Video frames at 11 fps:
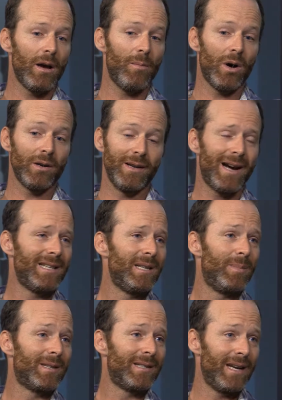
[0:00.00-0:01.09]
about
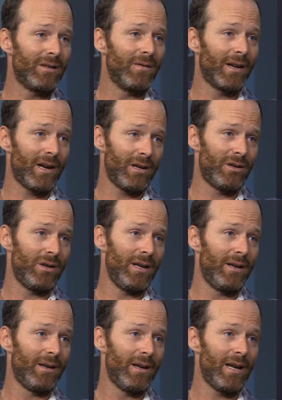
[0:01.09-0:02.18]
90% of the
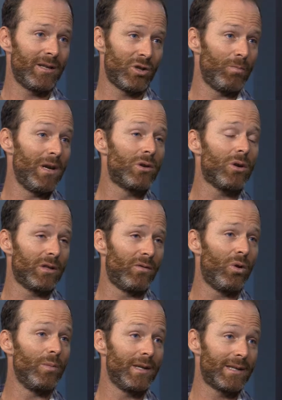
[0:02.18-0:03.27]
country has been
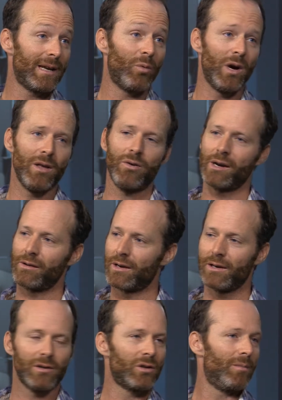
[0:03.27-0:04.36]
transformed in some way through agriculture,